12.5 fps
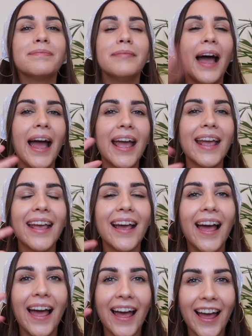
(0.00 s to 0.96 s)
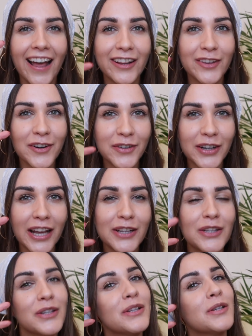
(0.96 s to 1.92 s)
Bye! And don't
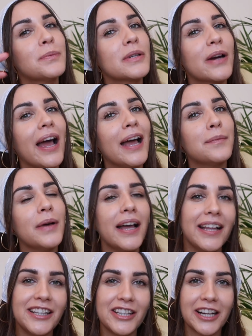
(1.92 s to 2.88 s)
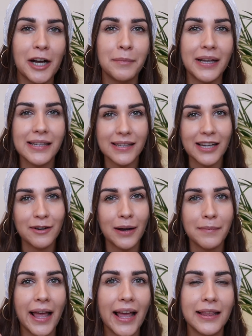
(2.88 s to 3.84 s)
forget to subscribe and check out my
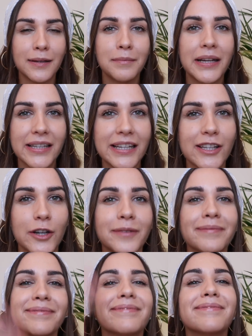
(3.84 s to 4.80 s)
Instagram and my TikTok.